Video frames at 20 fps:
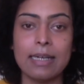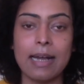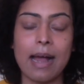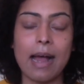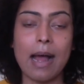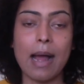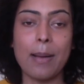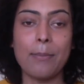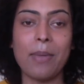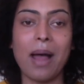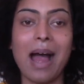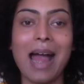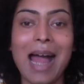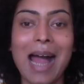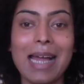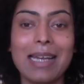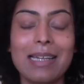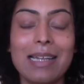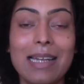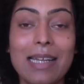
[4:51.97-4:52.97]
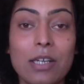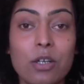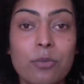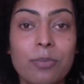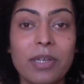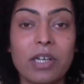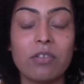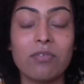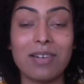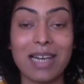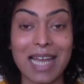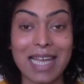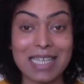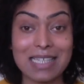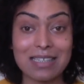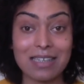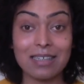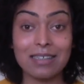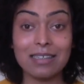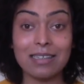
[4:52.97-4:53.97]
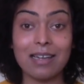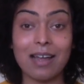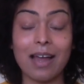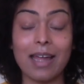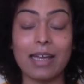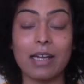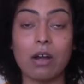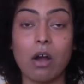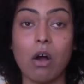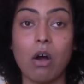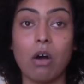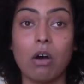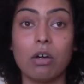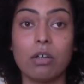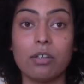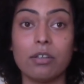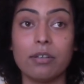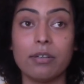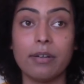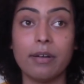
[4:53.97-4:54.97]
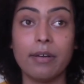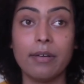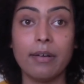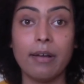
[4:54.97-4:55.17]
I had a little bit of laser like on